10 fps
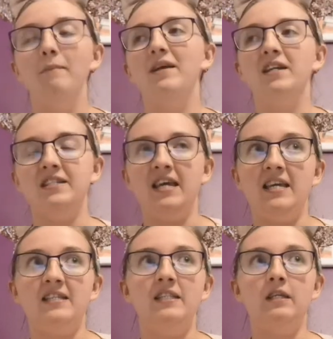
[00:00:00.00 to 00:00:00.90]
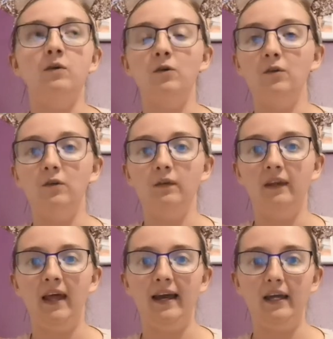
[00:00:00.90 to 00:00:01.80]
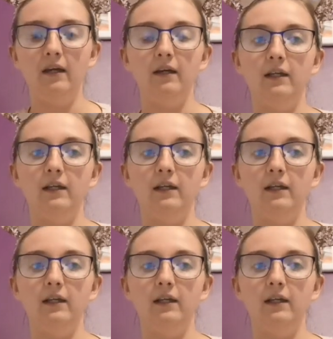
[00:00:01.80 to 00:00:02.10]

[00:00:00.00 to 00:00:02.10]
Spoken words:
because it is all like